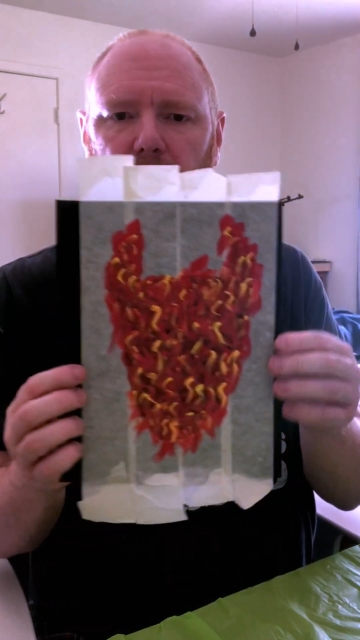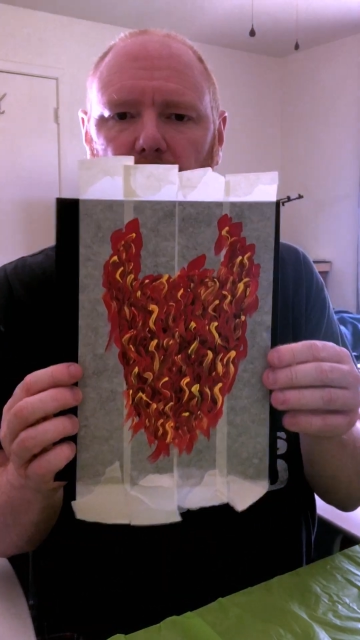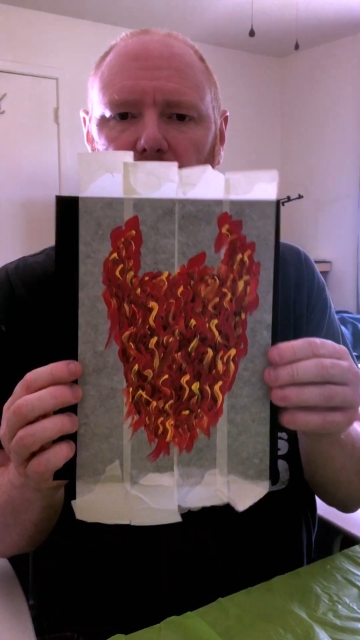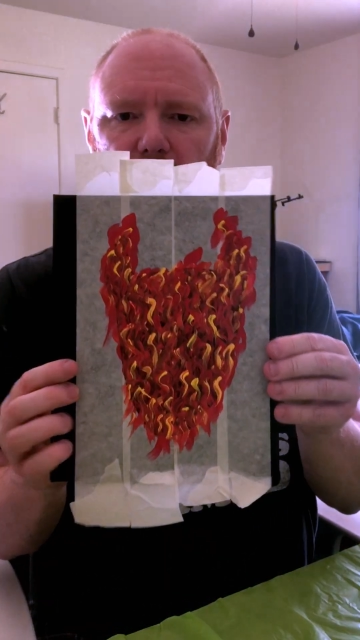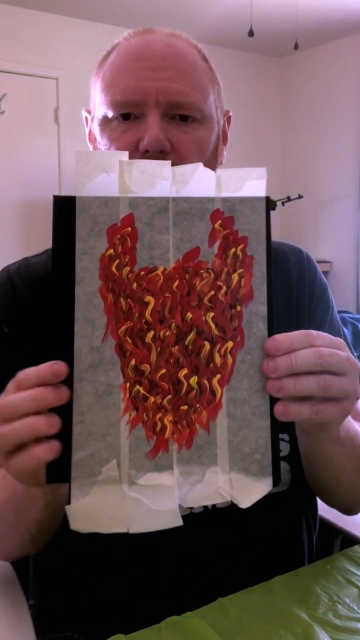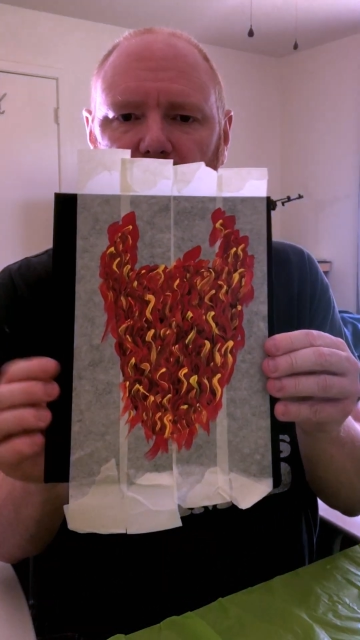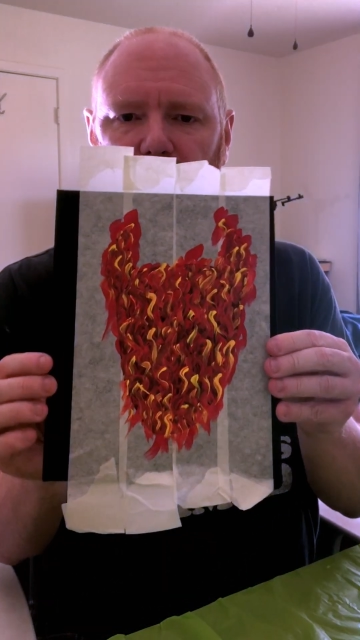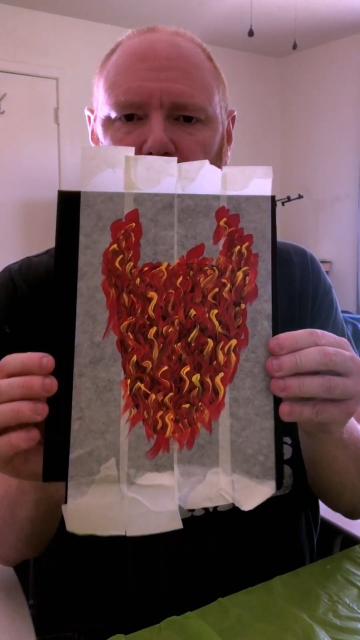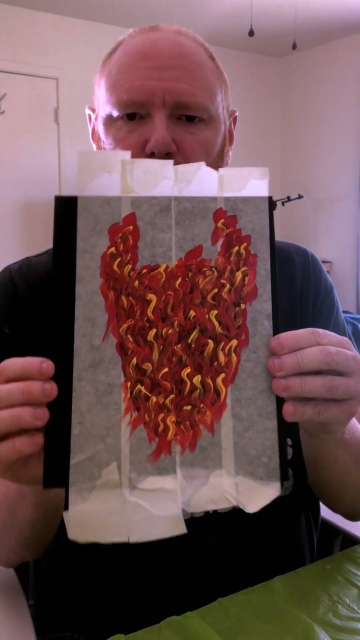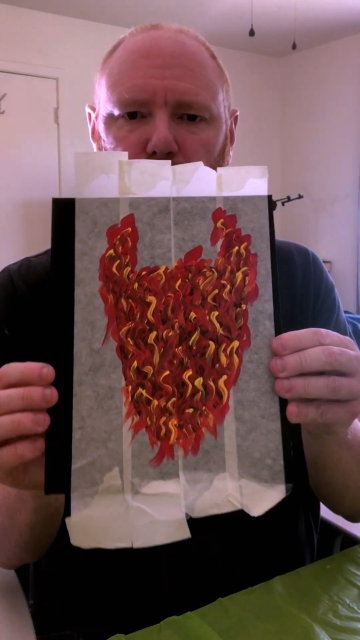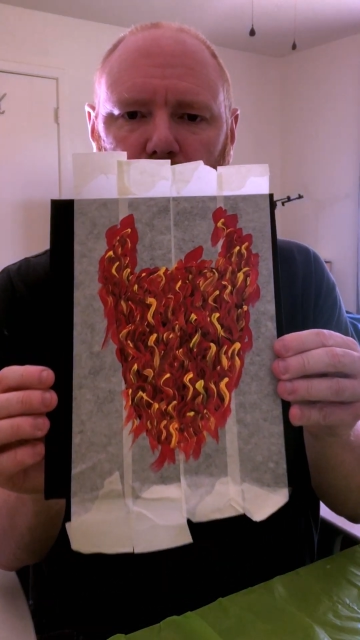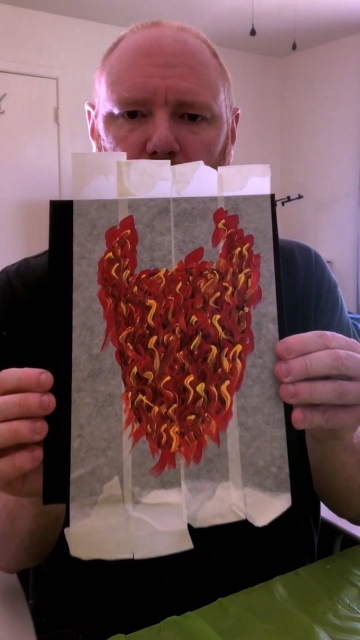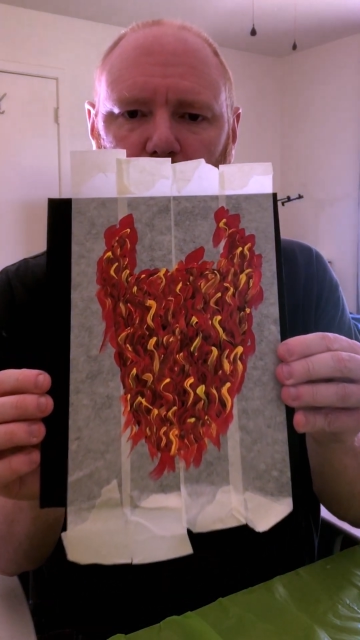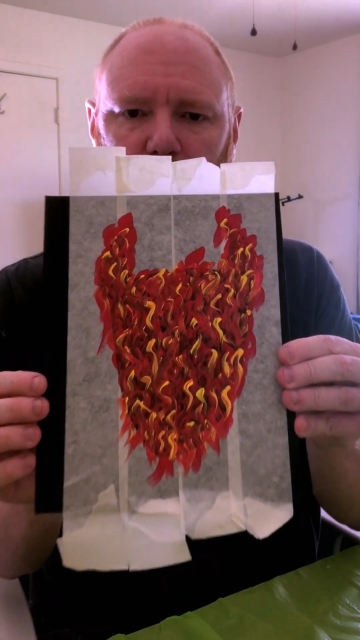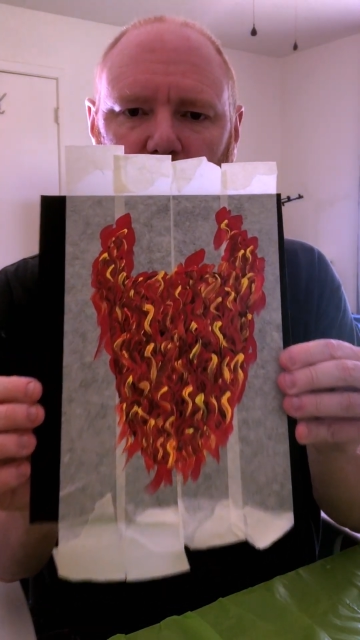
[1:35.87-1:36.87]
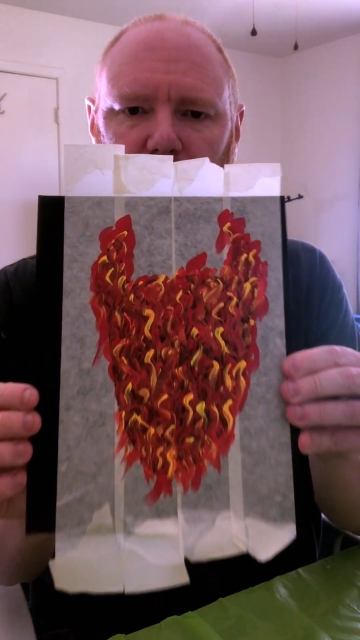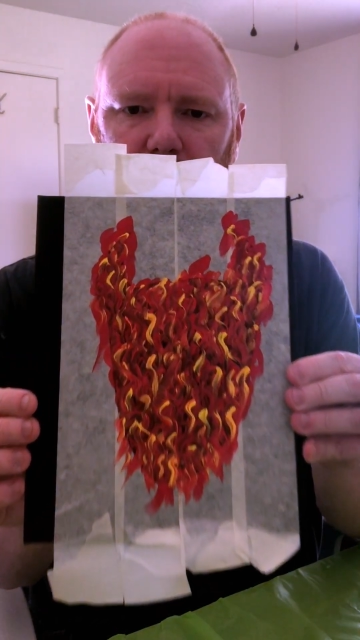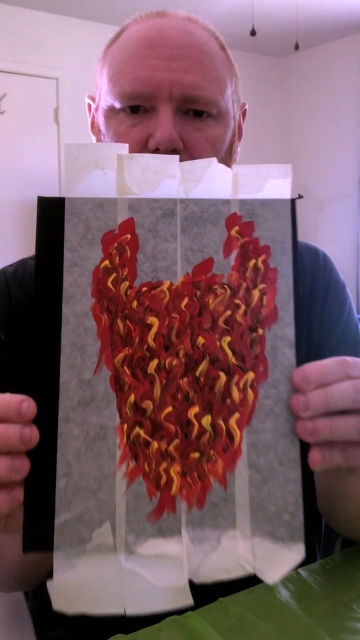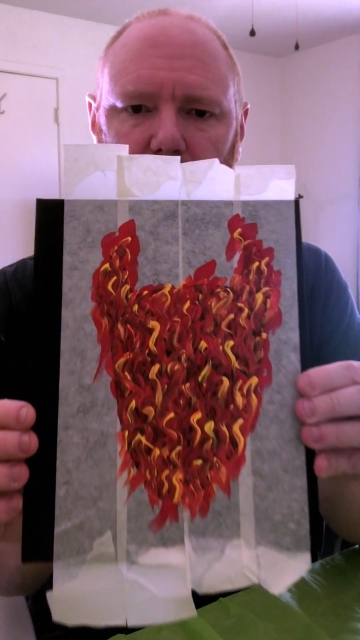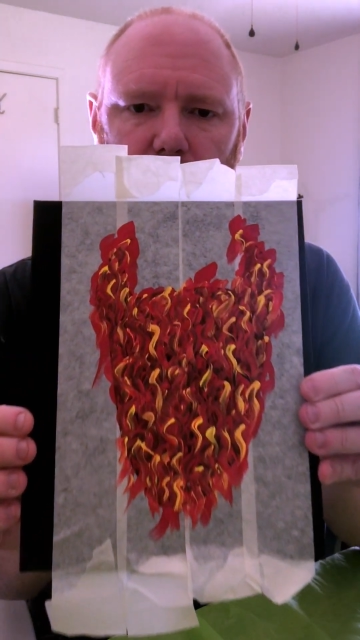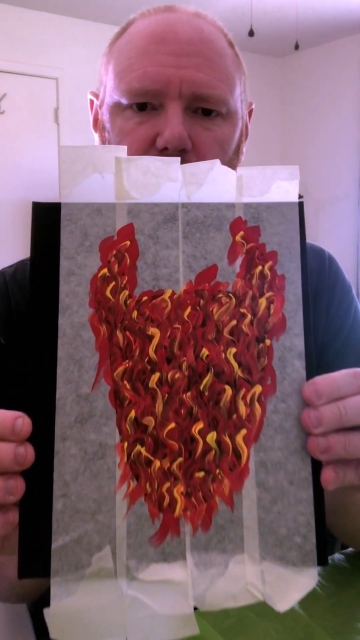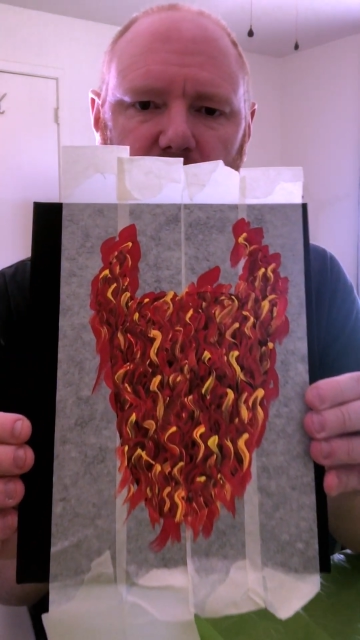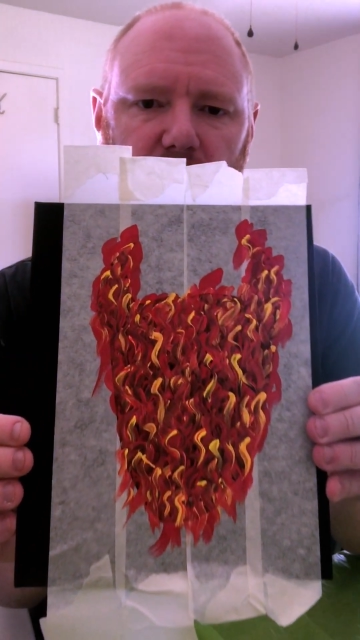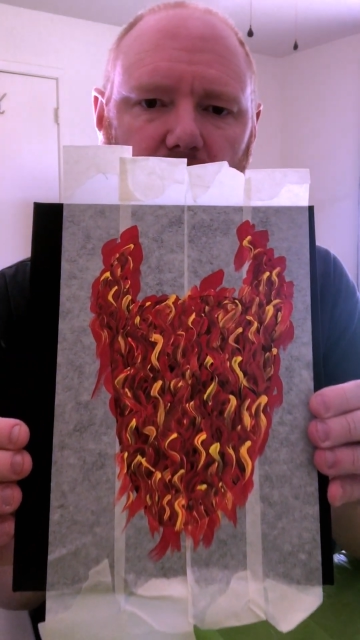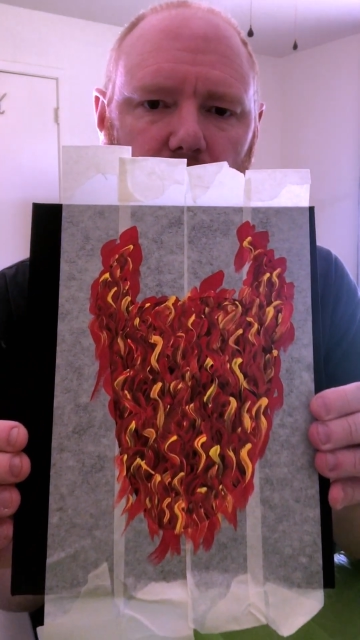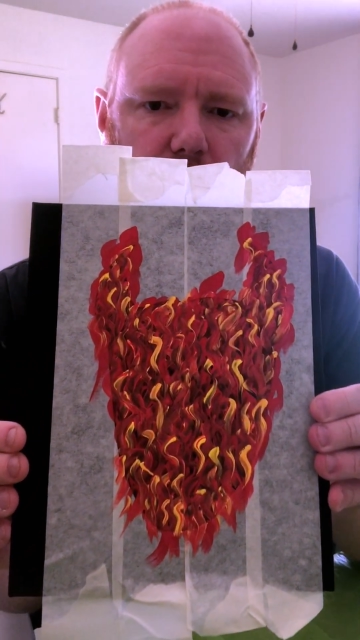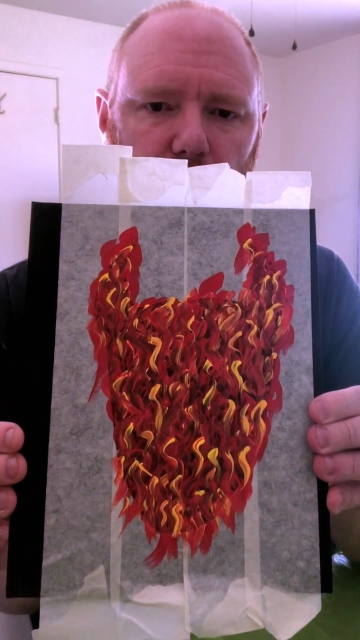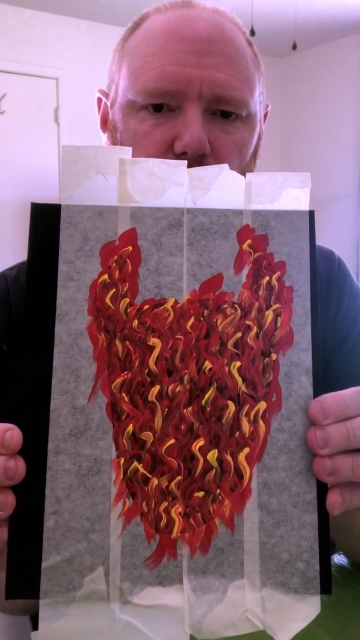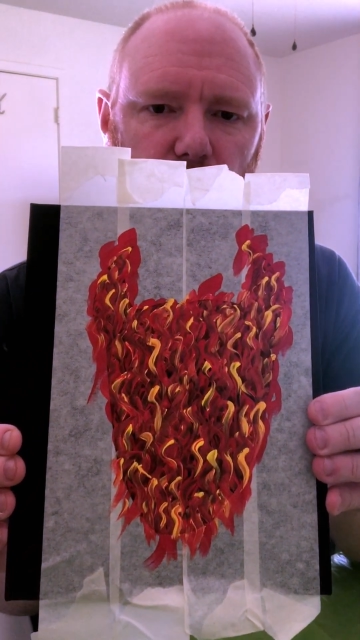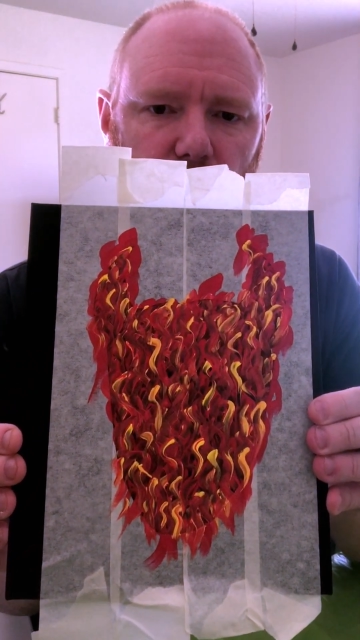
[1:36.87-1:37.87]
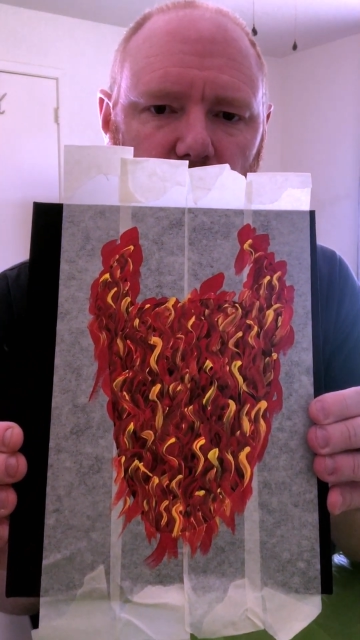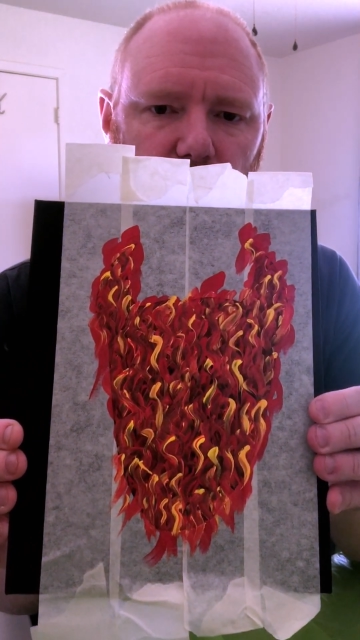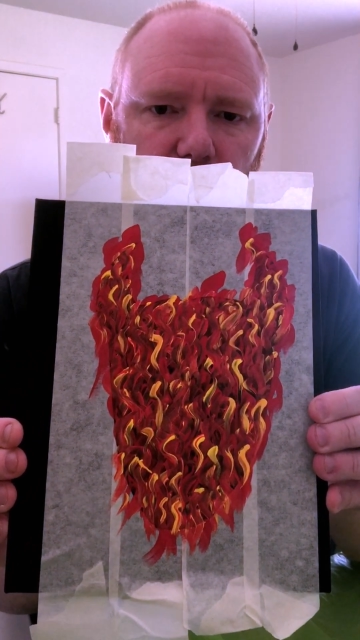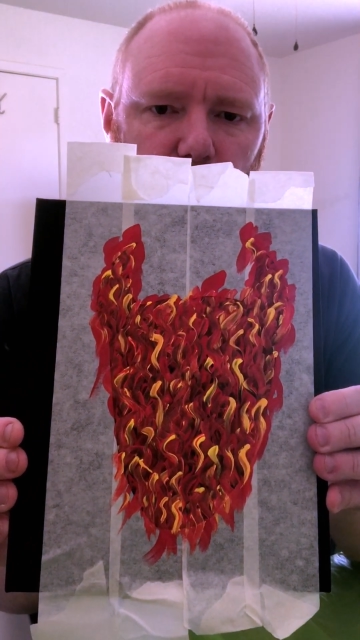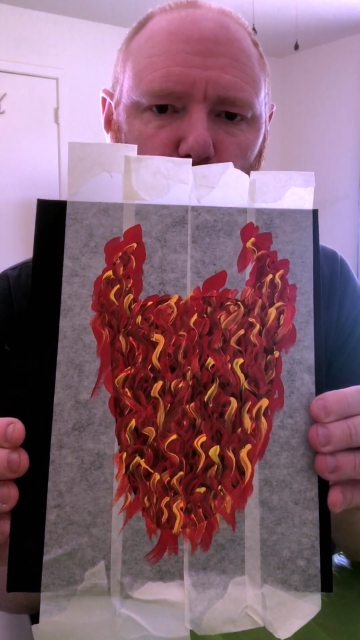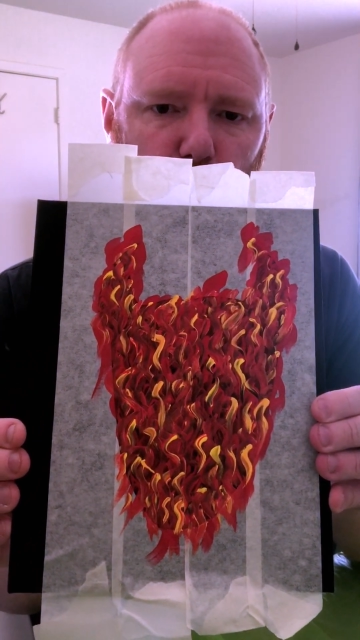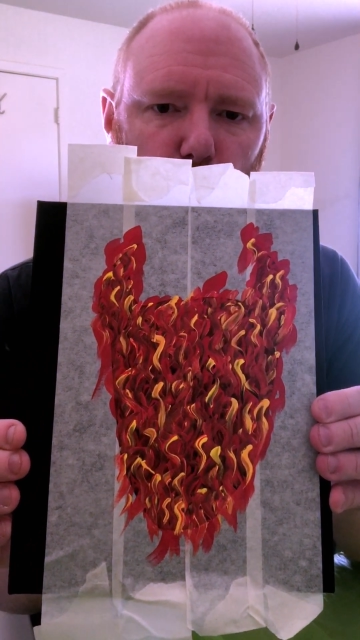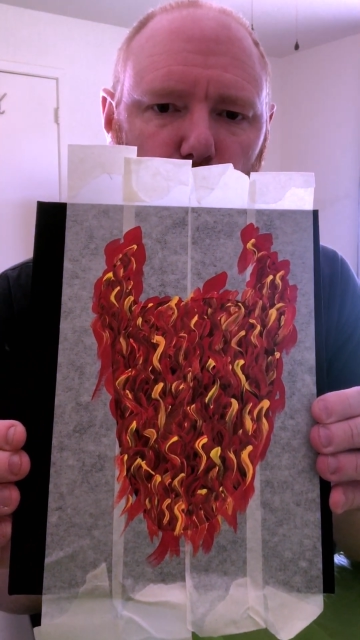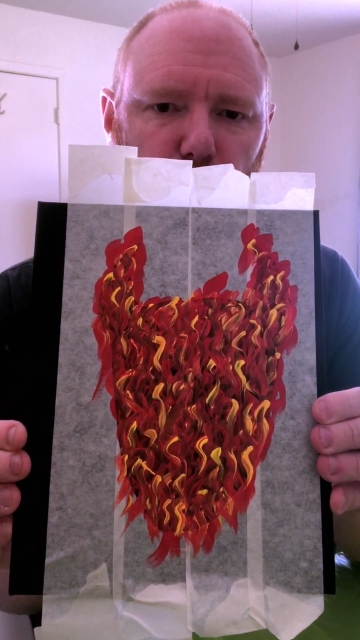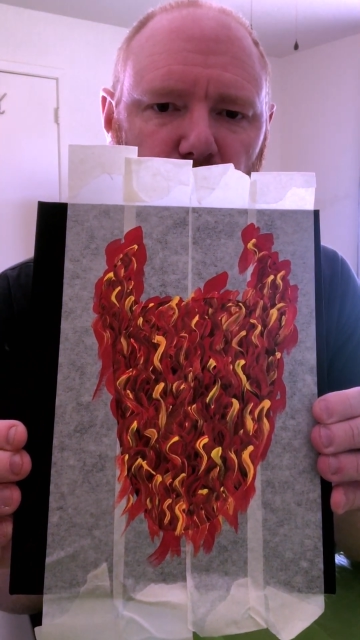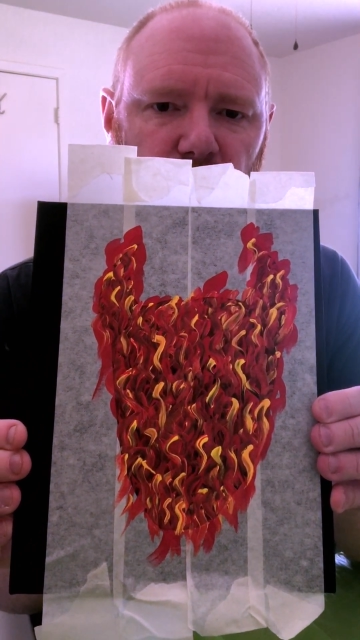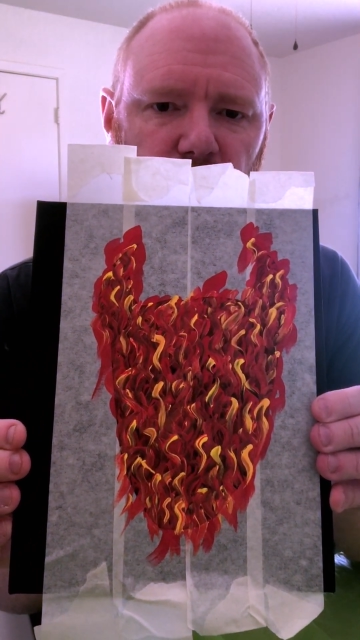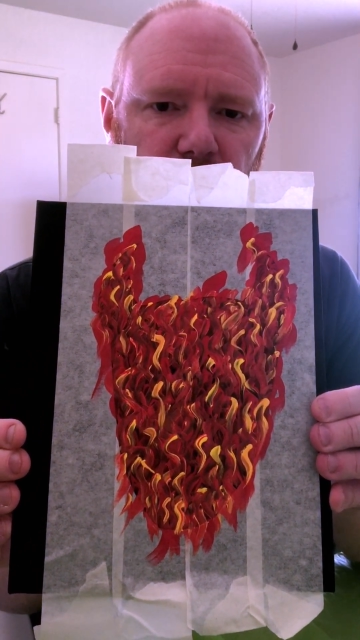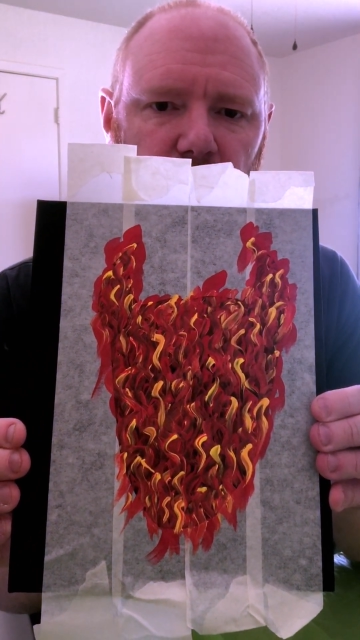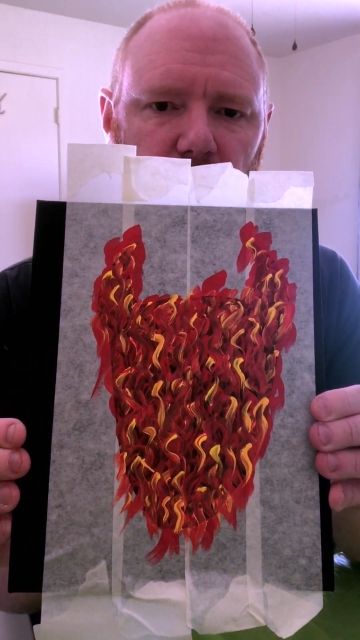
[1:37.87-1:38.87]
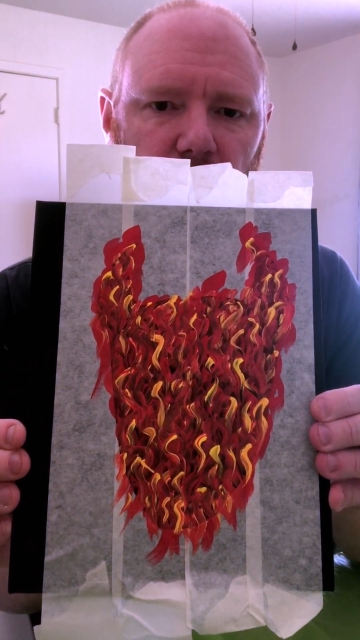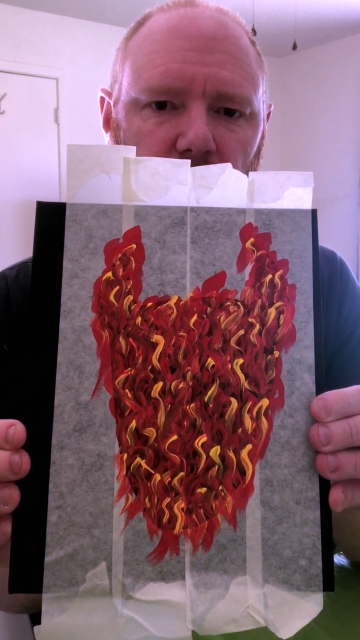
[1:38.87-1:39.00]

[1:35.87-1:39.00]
and then eventually blending them together so you get some oranges in